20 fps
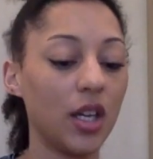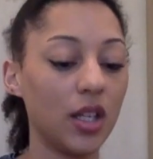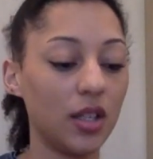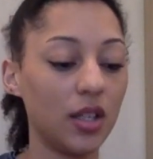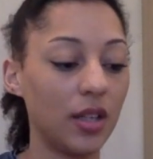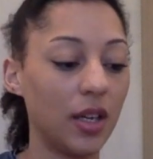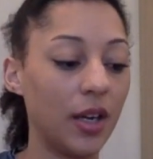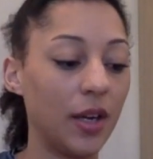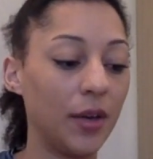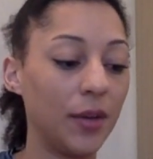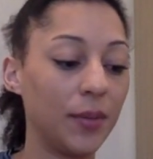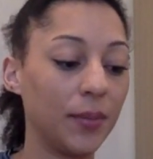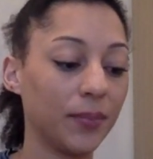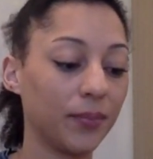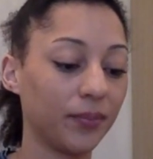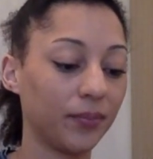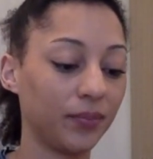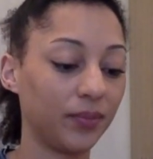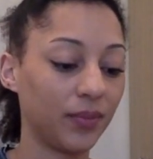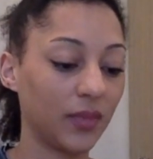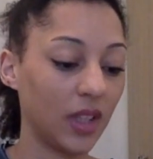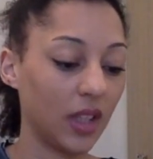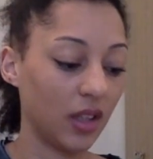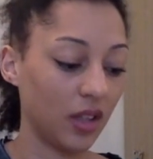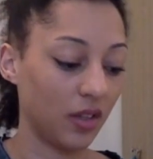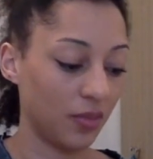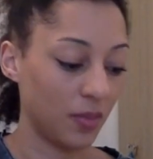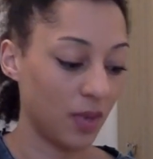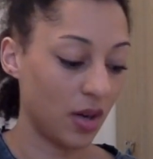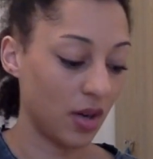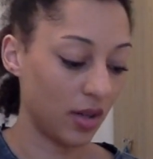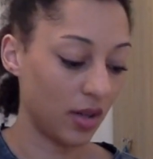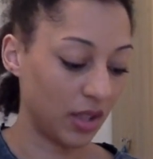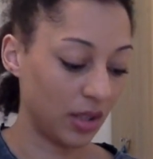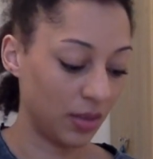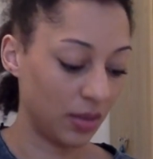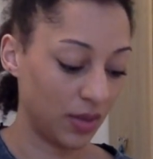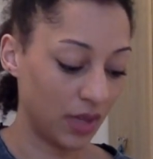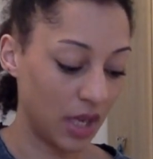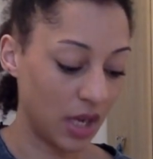So I've marked
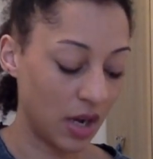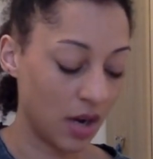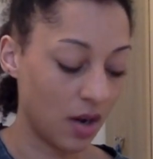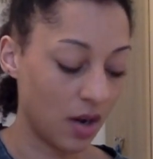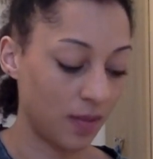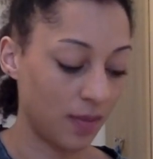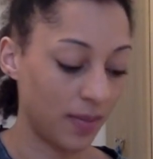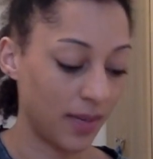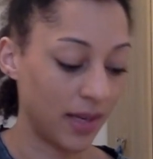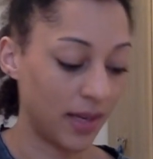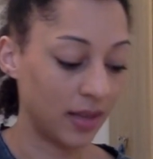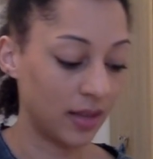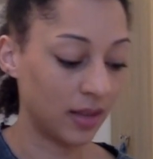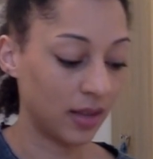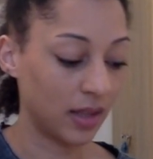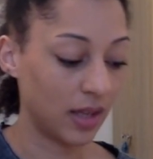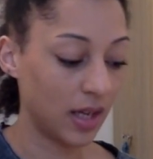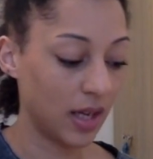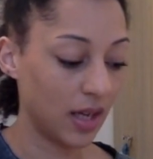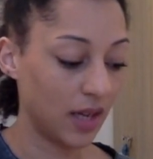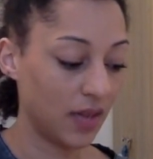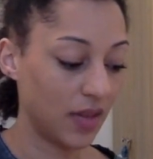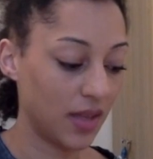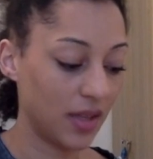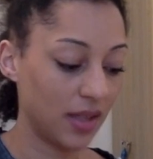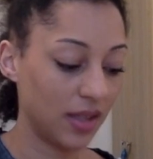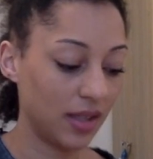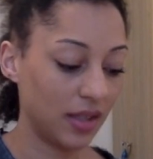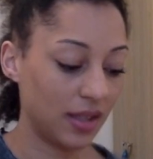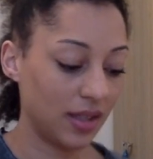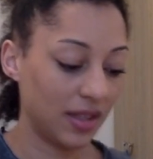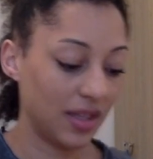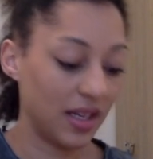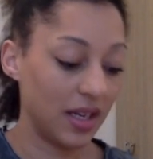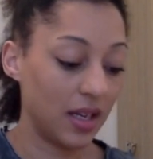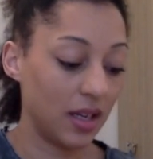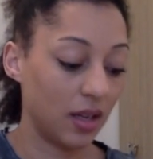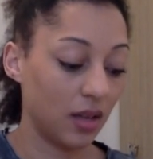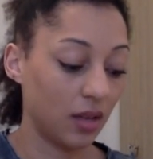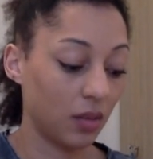it with the yarn band. This is
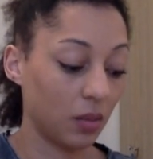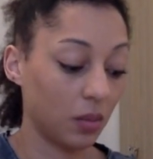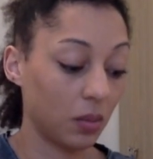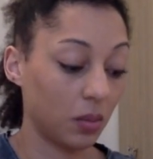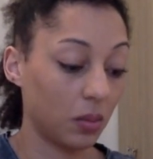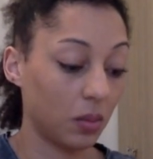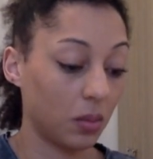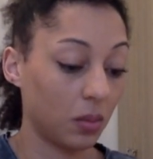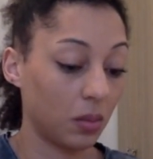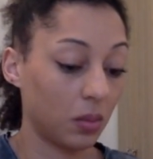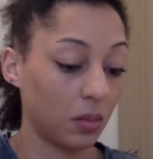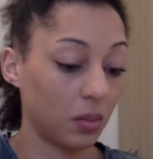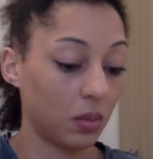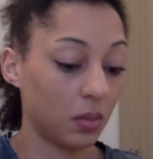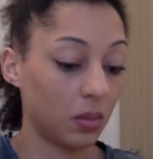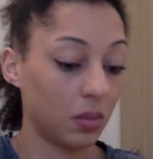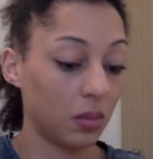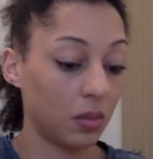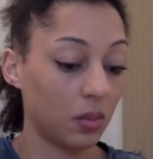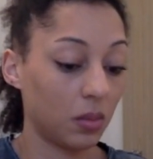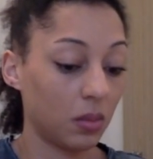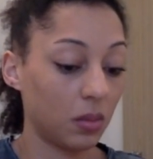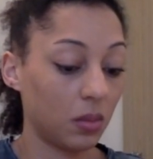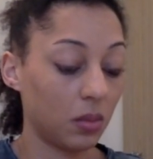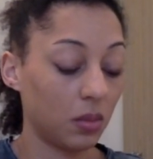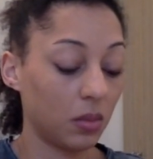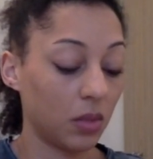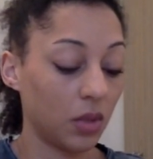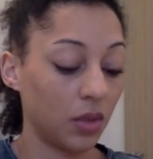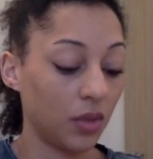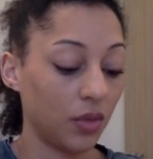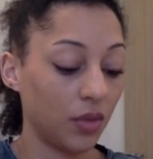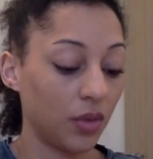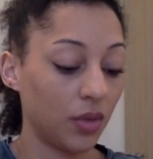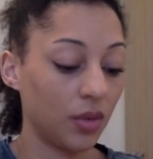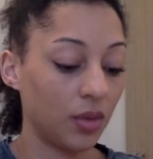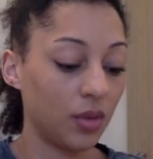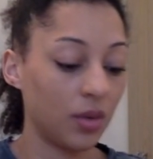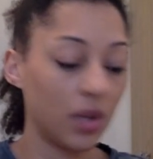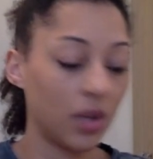the, don't
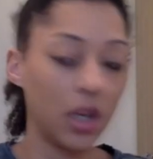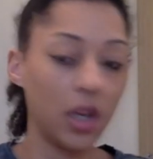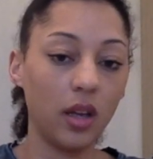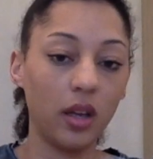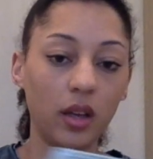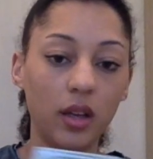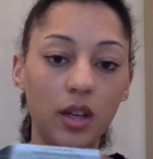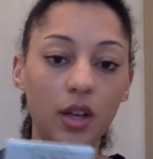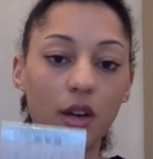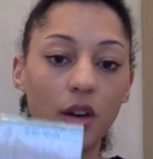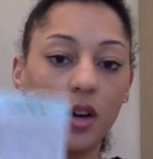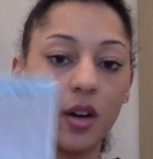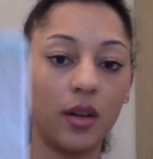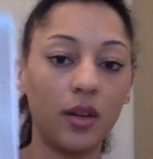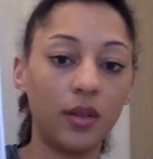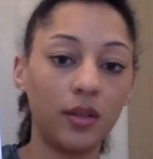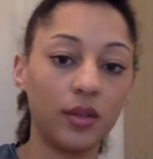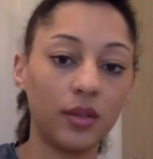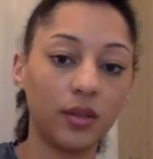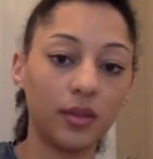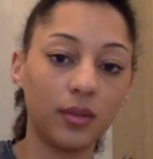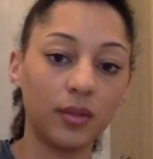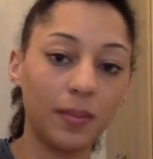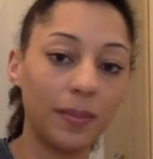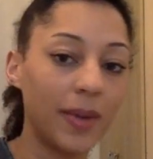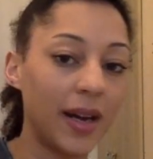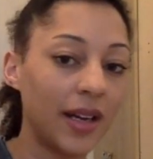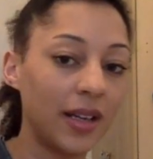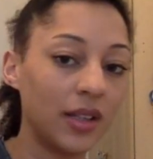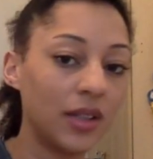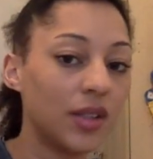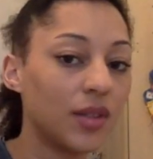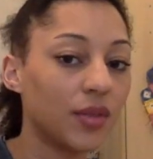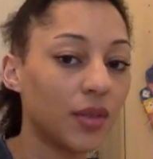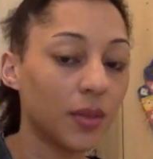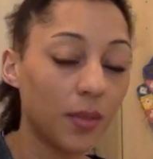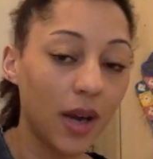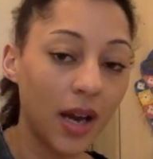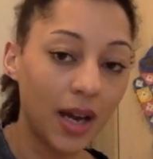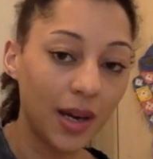fall, yarn band
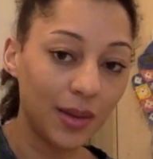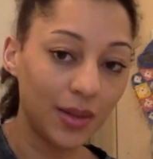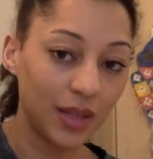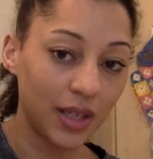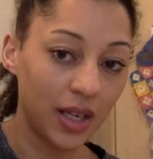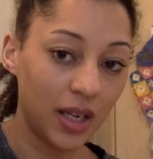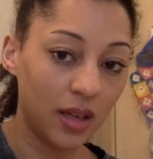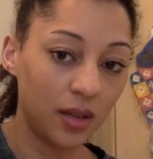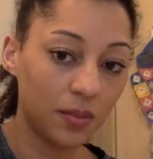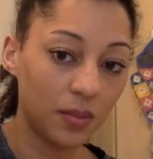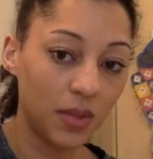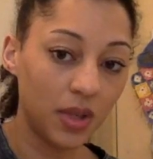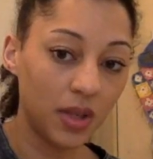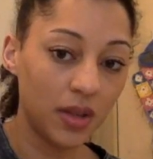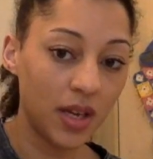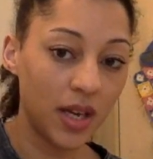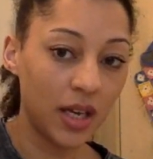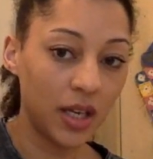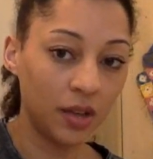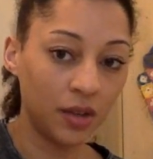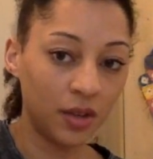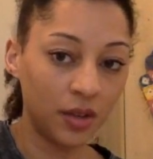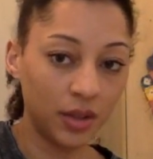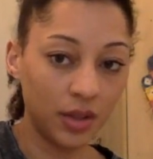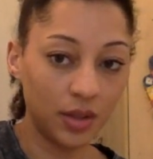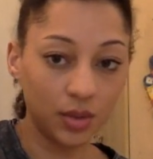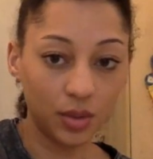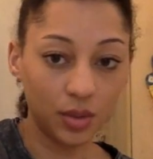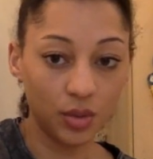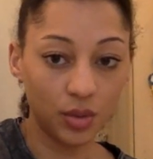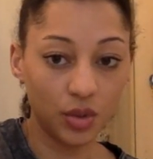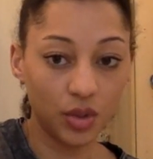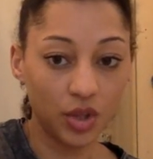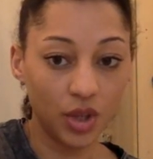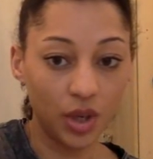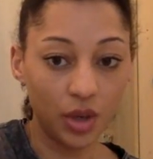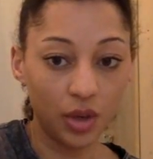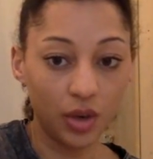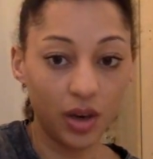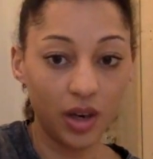from Aldi. Their yarn is called
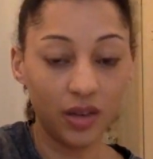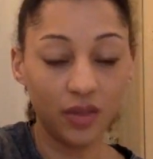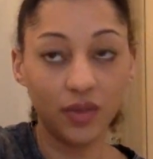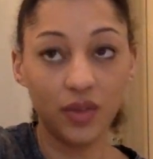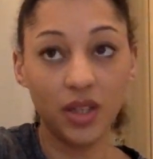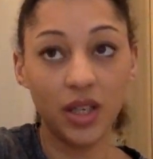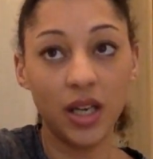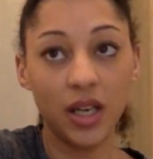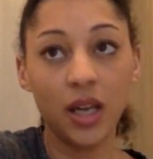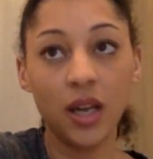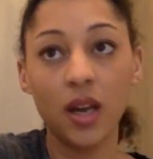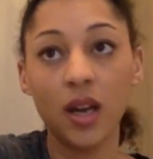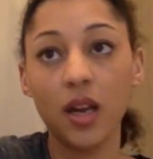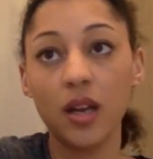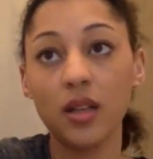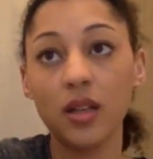So Crafty.